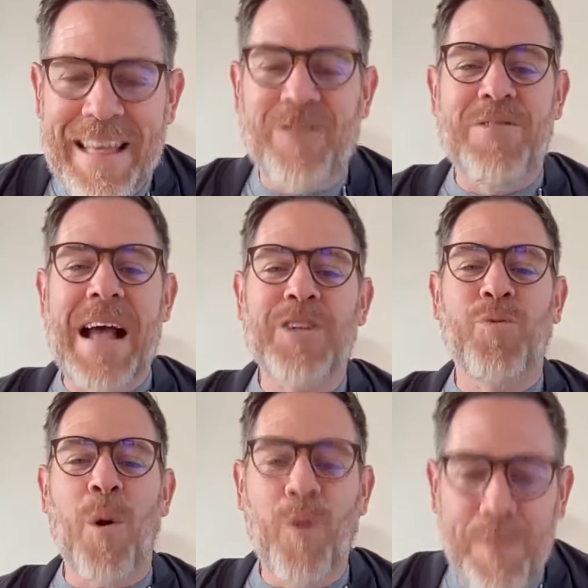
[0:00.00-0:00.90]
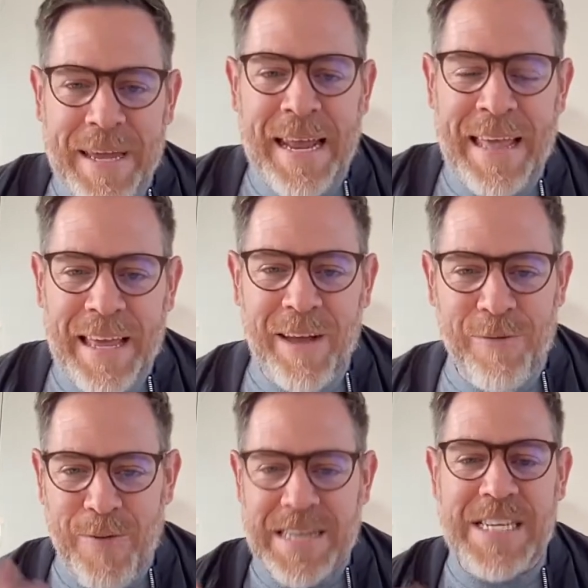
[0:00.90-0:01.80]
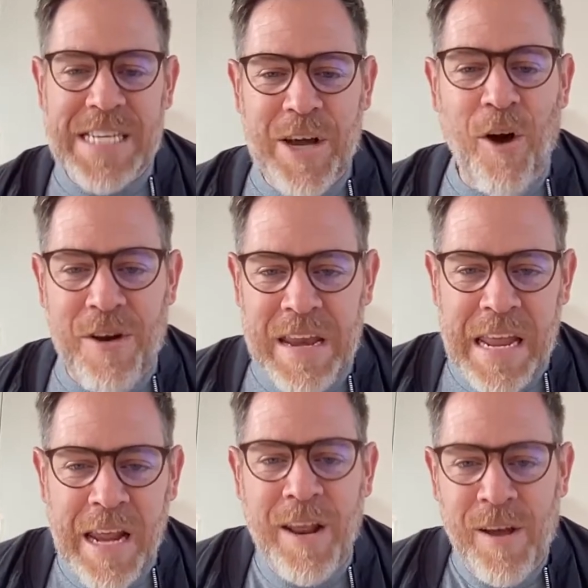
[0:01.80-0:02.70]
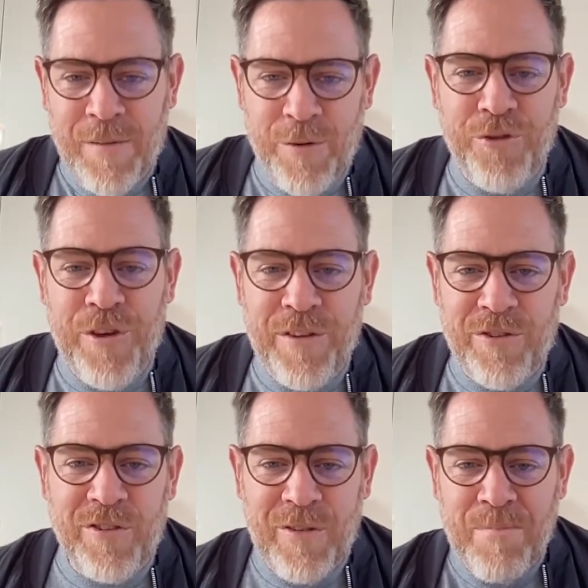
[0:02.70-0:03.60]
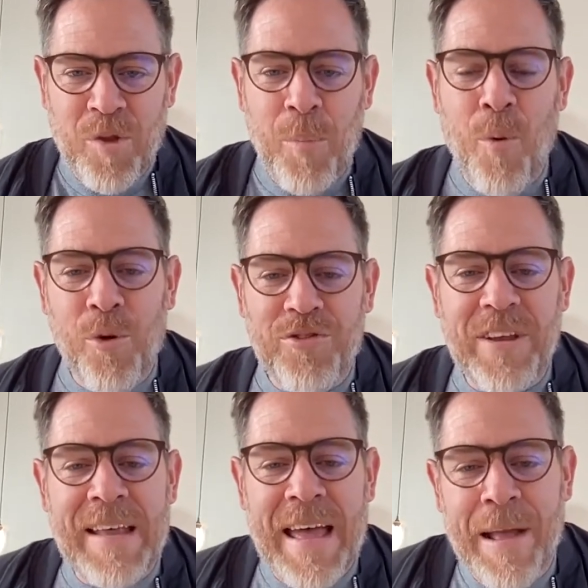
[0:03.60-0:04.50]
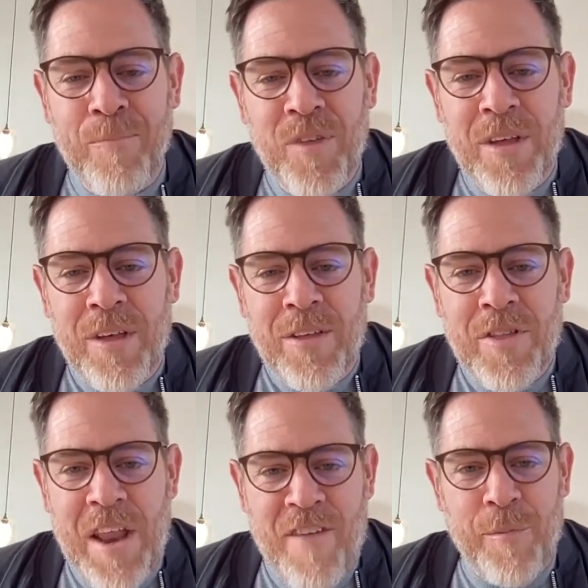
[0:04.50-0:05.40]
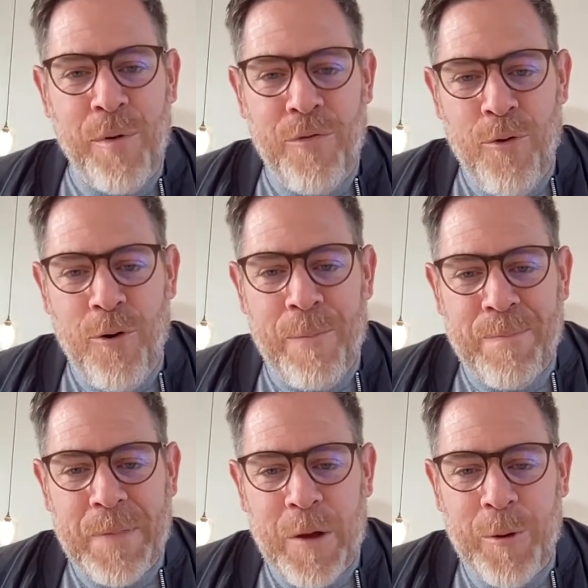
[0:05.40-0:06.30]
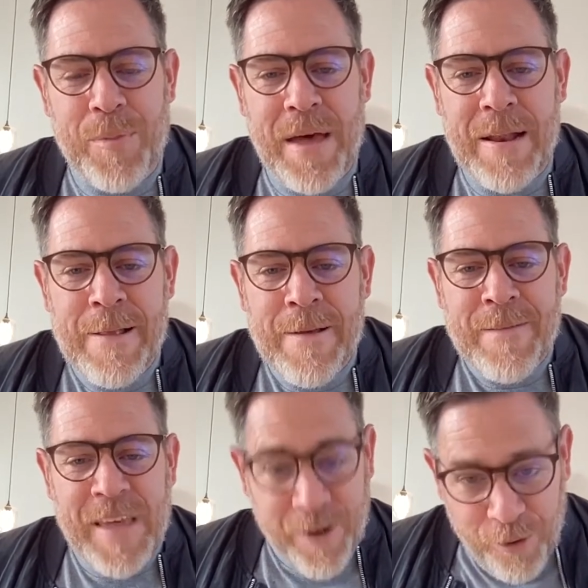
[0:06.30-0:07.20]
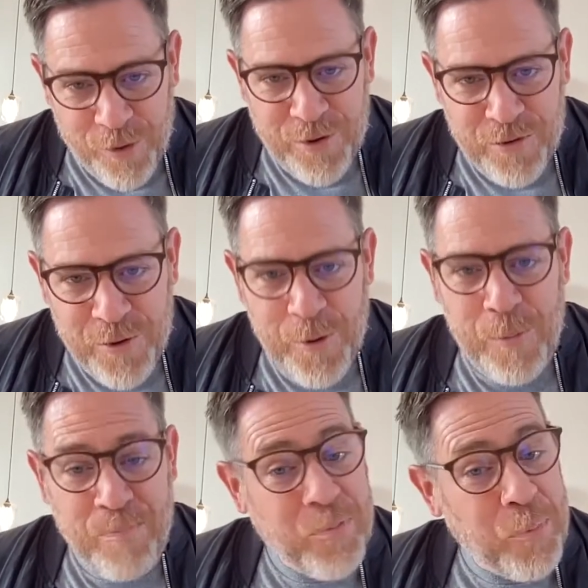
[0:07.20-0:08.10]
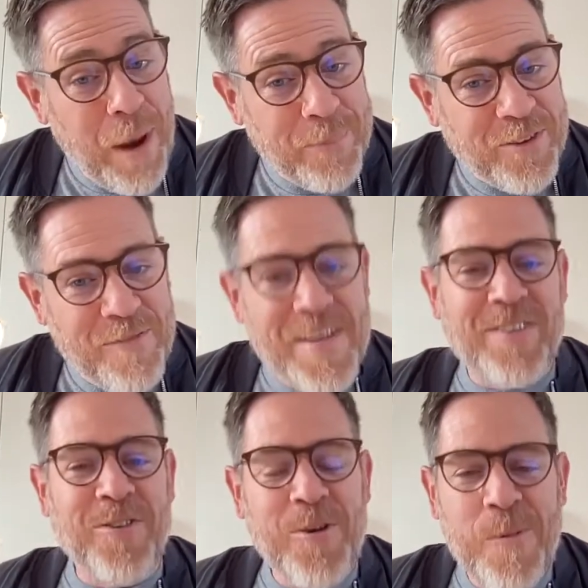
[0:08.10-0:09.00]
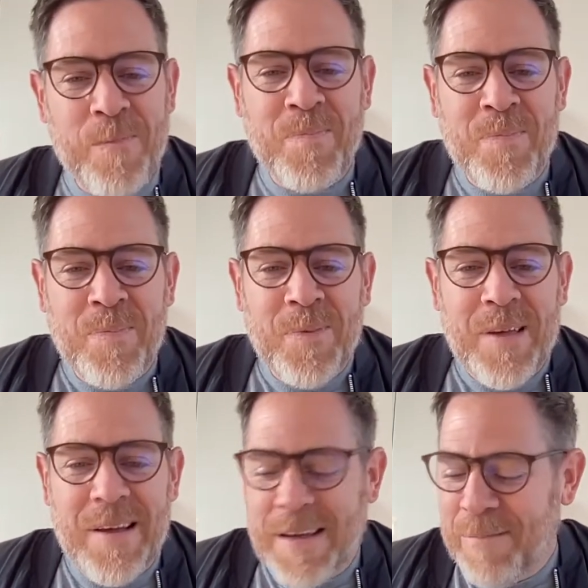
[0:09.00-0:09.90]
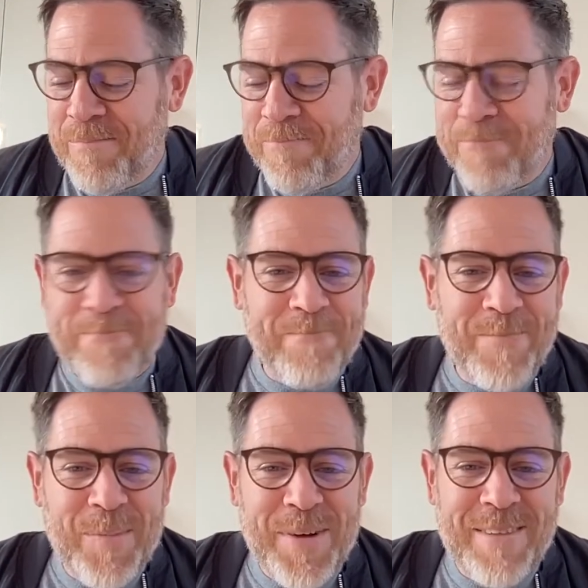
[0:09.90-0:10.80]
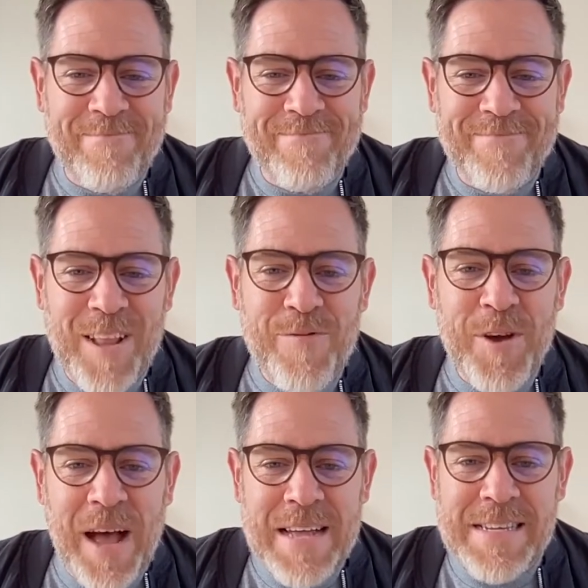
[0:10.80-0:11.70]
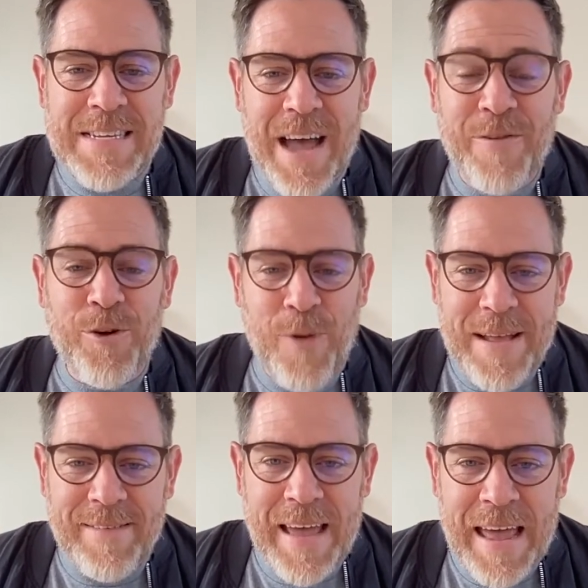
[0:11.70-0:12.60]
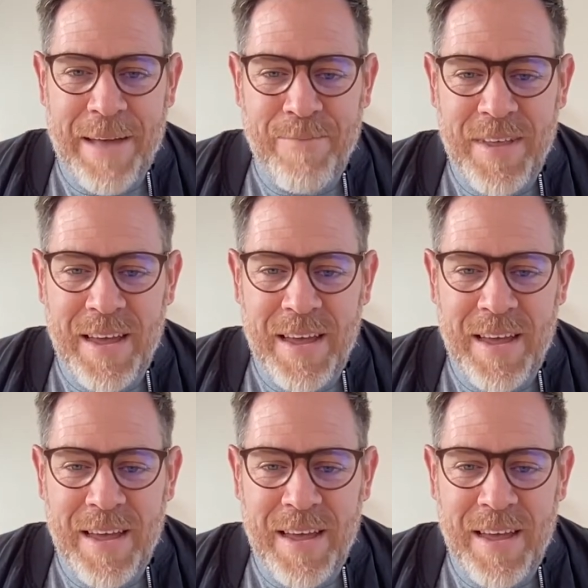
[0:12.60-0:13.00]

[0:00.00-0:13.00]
That's where we're beginning, confessing our need for Jesus more today than ever before. Hope that encourages you, perhaps convicts you. But Love you guys. Have a great day.